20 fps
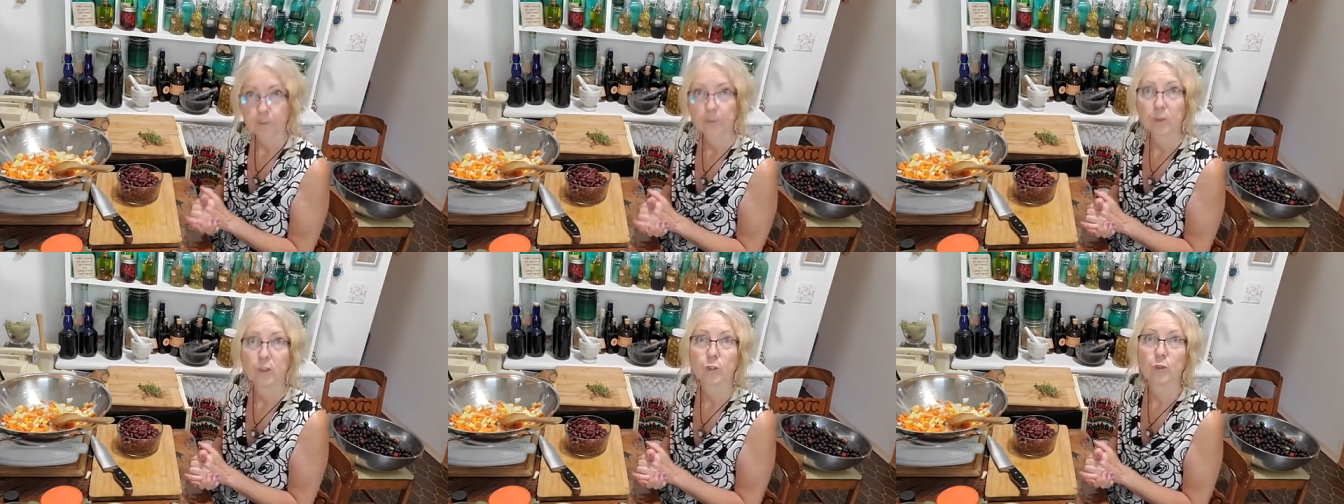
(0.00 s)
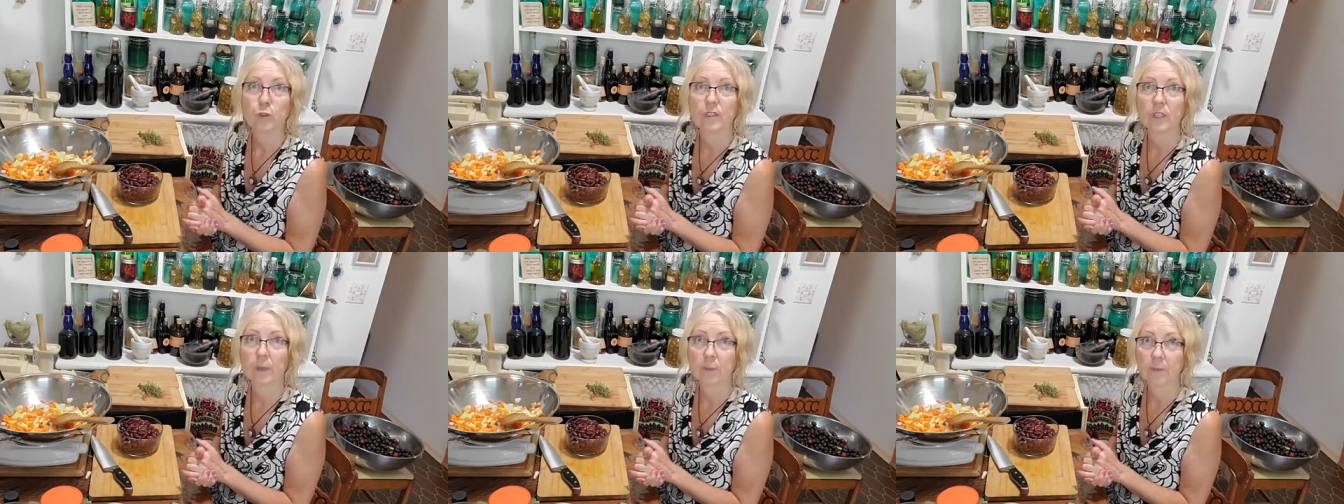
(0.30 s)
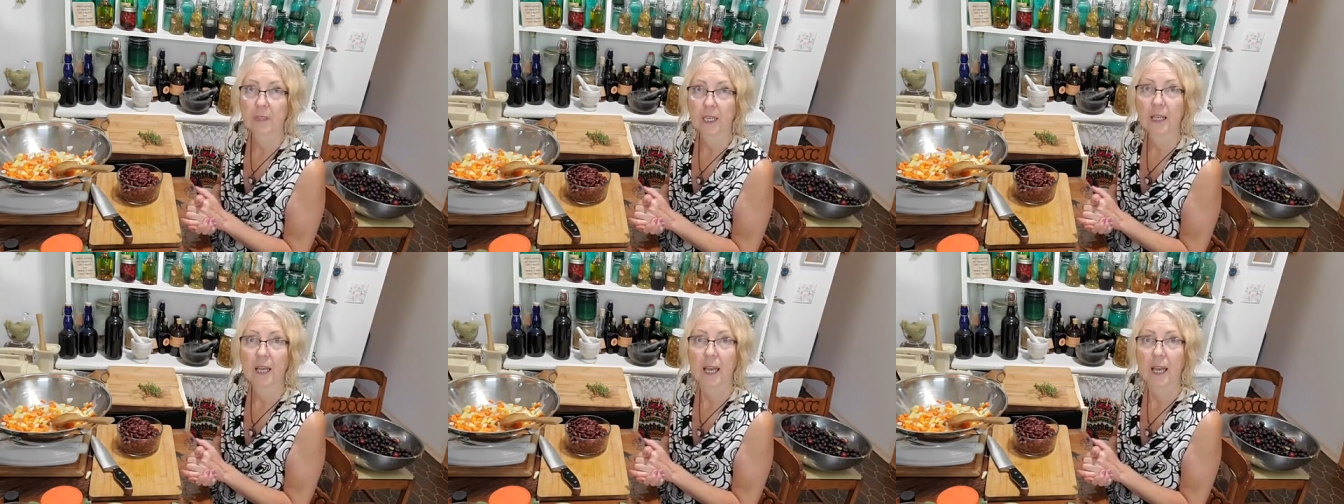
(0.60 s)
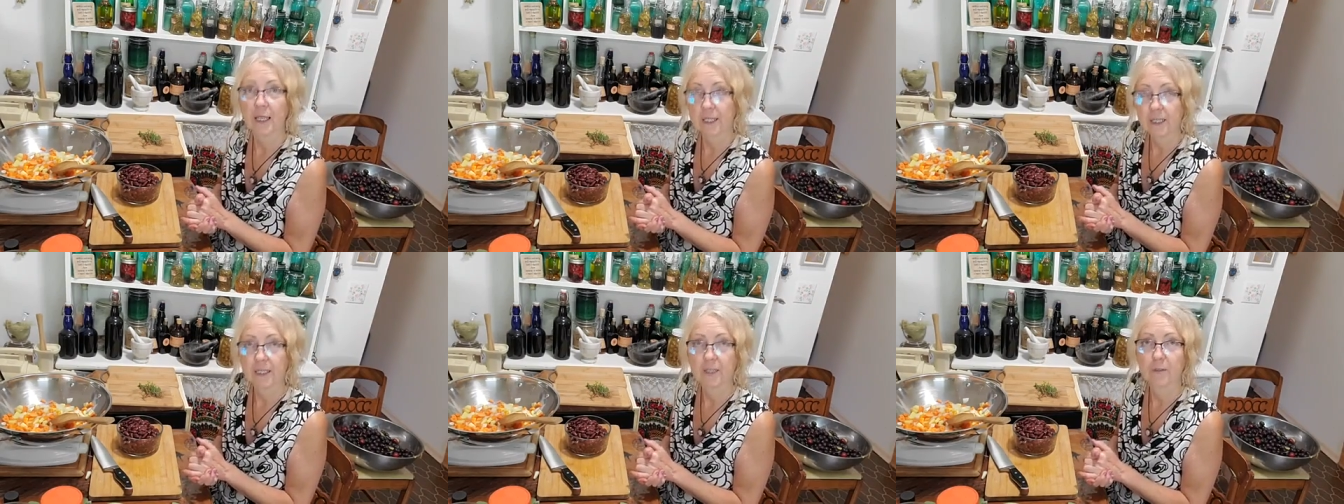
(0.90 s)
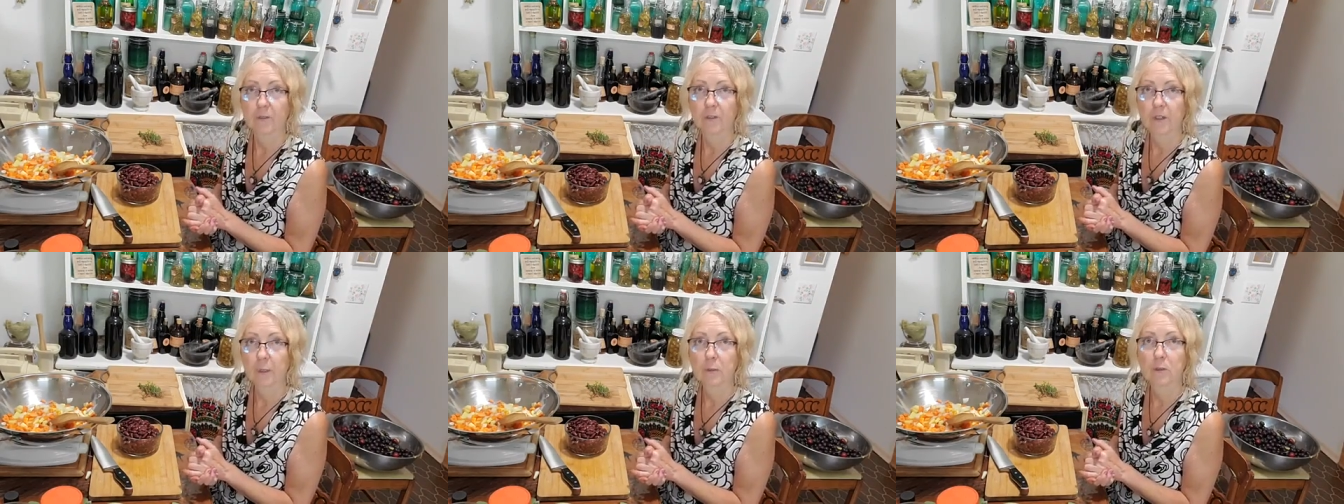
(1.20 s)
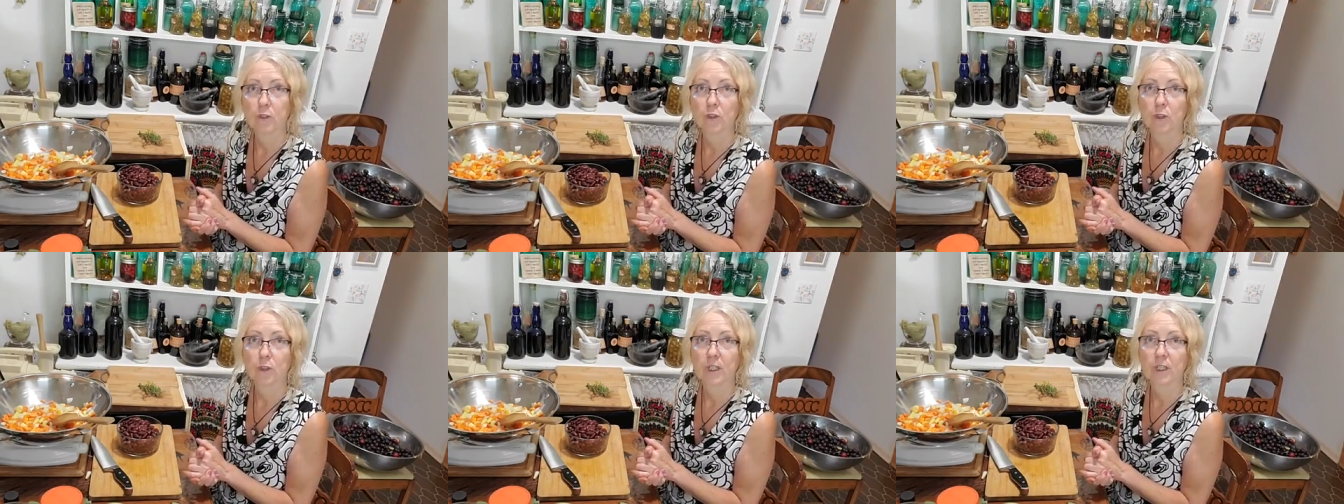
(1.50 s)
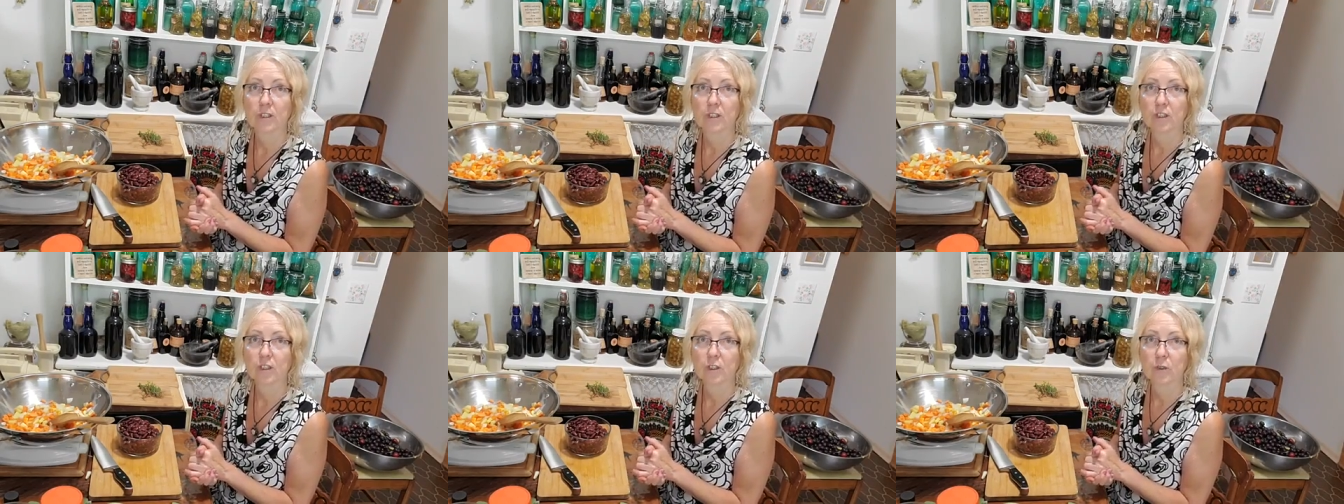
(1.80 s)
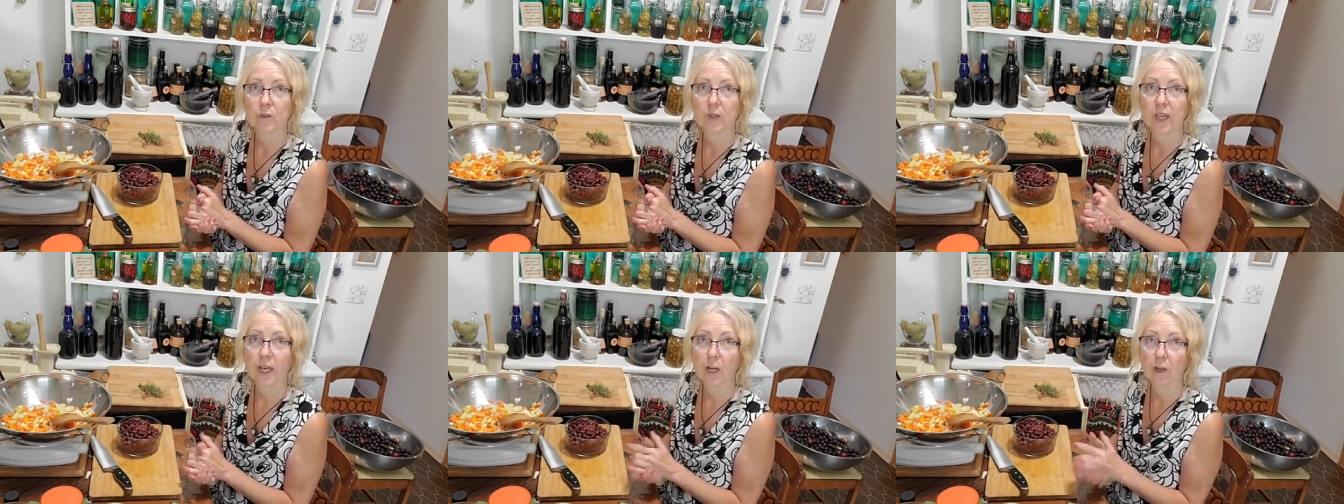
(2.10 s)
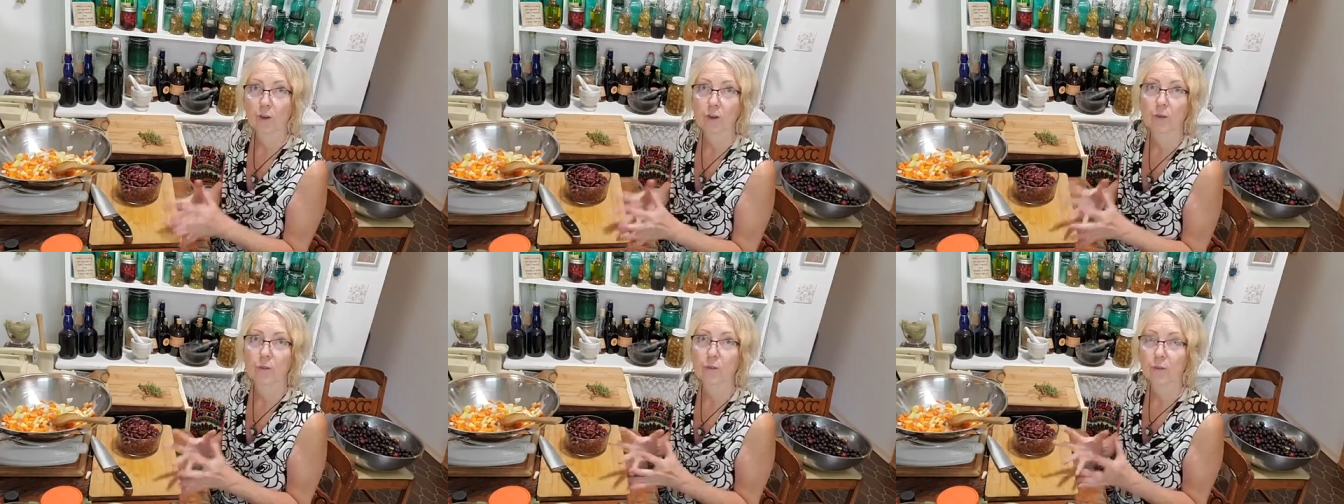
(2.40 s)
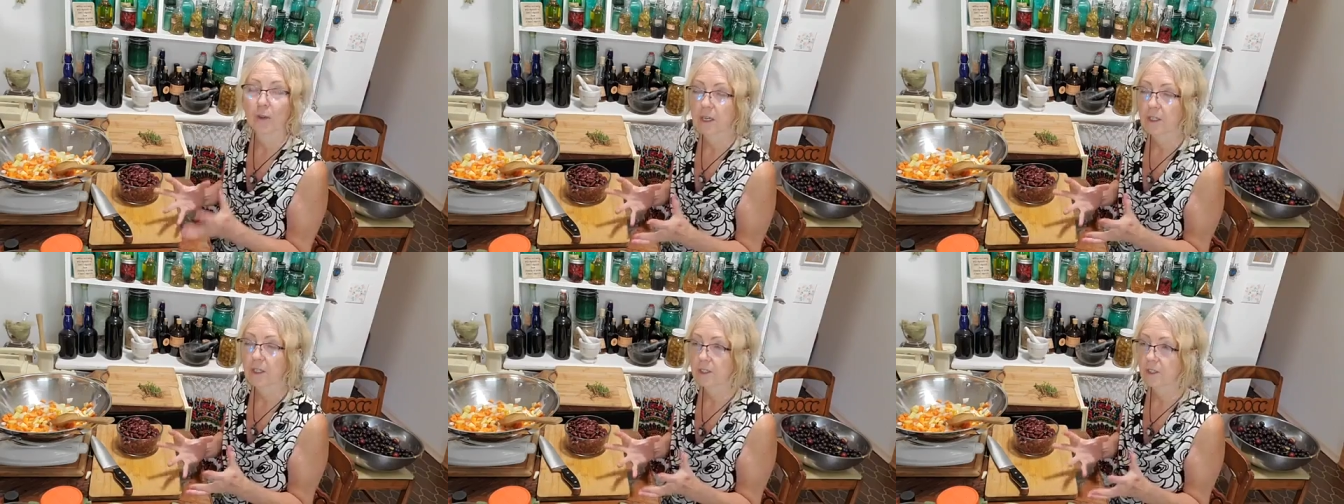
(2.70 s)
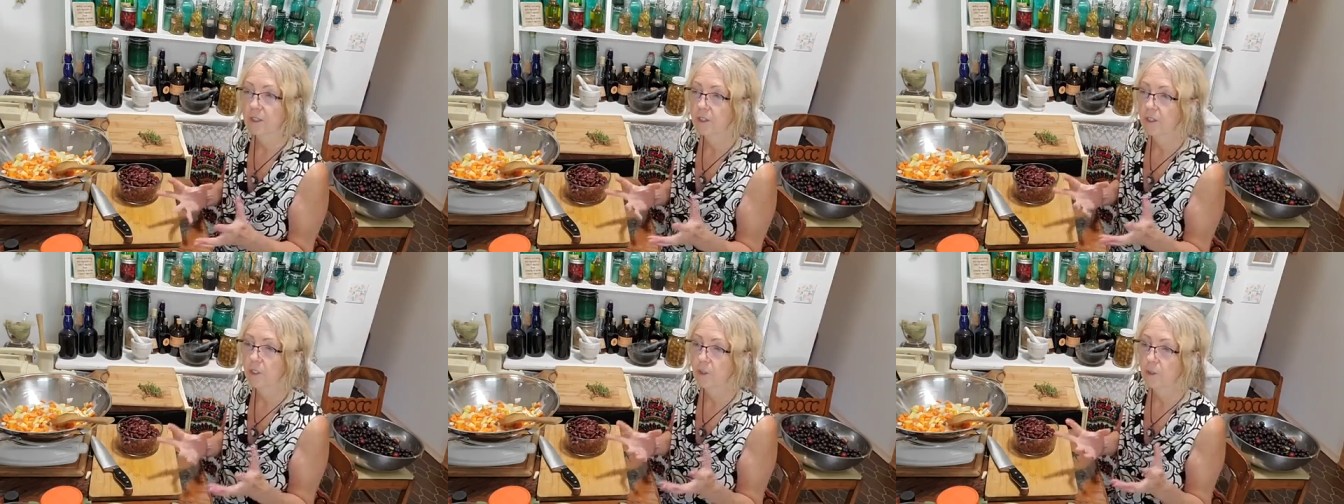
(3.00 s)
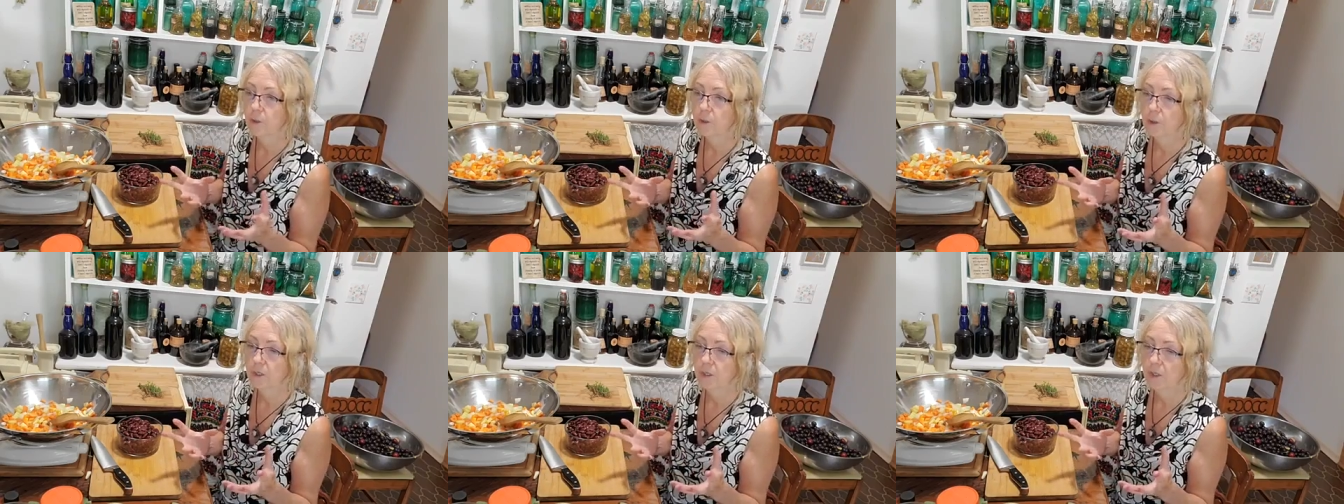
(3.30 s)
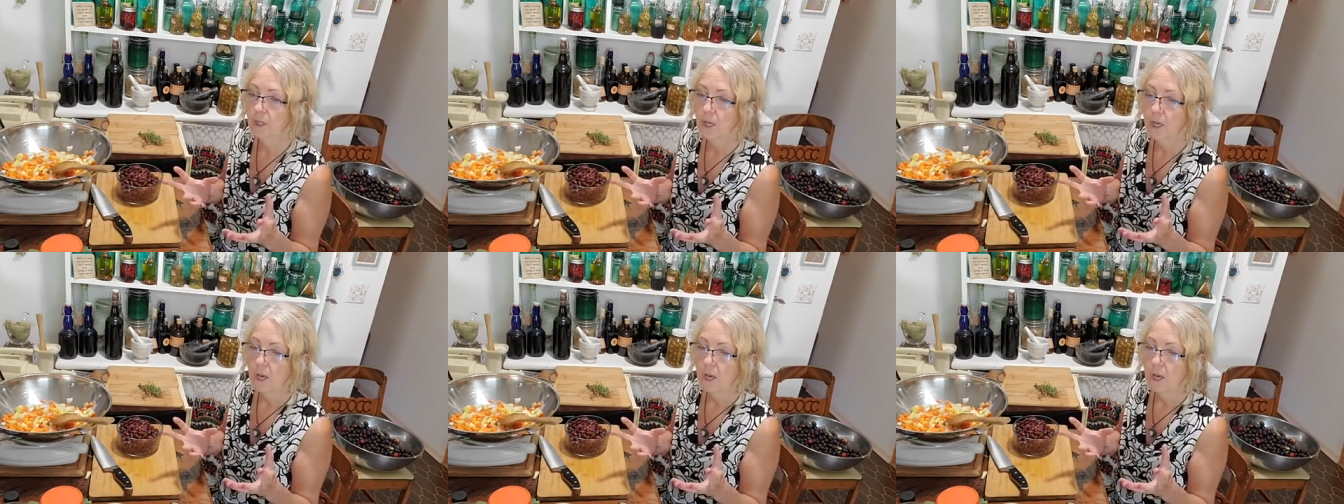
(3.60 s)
do something anti-inflammatory to counteract those,